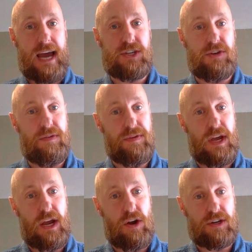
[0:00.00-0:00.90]
active
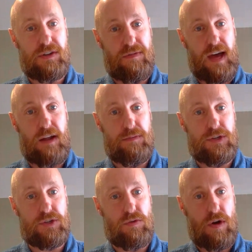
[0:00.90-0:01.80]
in our
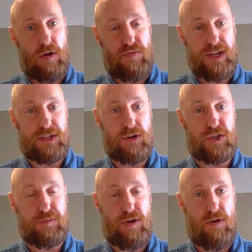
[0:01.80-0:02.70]
development or our
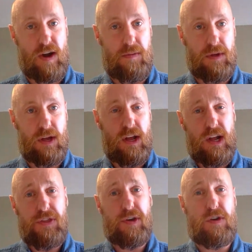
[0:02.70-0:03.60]
research program.
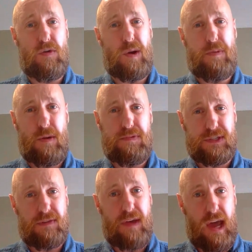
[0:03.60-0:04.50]
The core
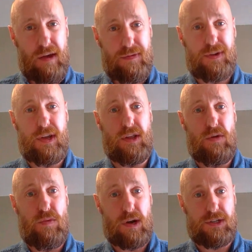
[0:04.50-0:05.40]
purpose of everything
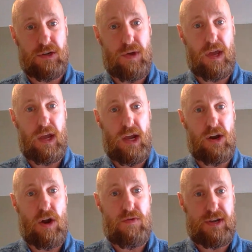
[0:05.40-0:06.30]
that we're doing
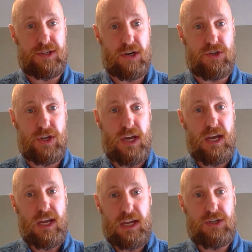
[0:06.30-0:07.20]
in our research
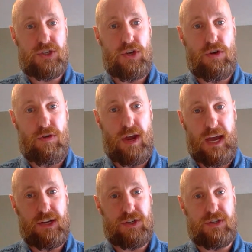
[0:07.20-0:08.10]
is to
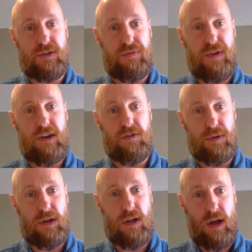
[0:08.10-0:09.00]
create
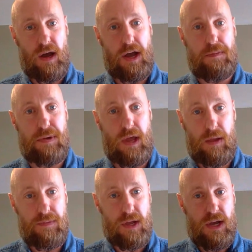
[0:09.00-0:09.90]
defendable
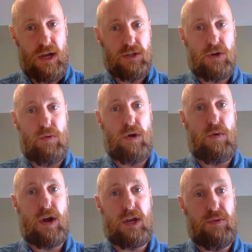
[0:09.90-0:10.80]
IP. So
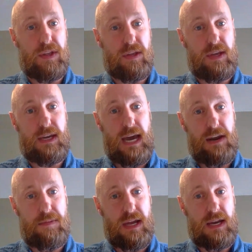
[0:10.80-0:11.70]
we're working with
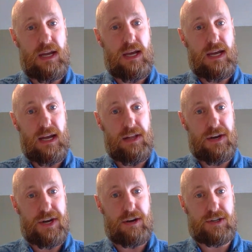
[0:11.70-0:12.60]
ketamine in
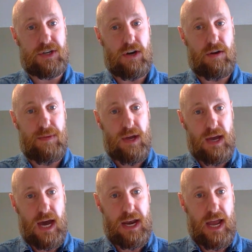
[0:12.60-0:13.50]
the near
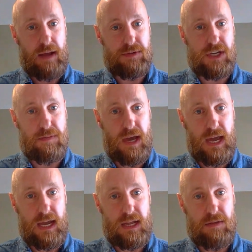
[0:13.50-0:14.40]
term and
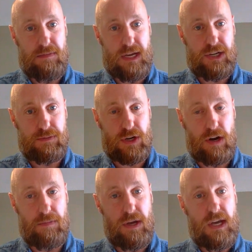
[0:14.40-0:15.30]
MDMA in the medium
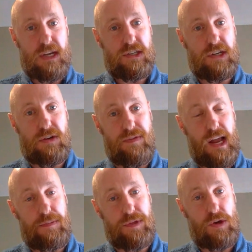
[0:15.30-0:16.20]
term to
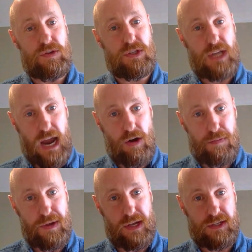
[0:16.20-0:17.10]
develop those
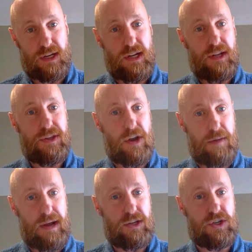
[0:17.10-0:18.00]
therapies that
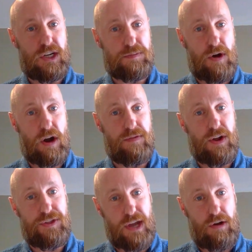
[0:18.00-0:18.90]
I mentioned as part of
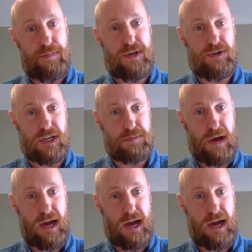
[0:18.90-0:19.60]
our therapeutics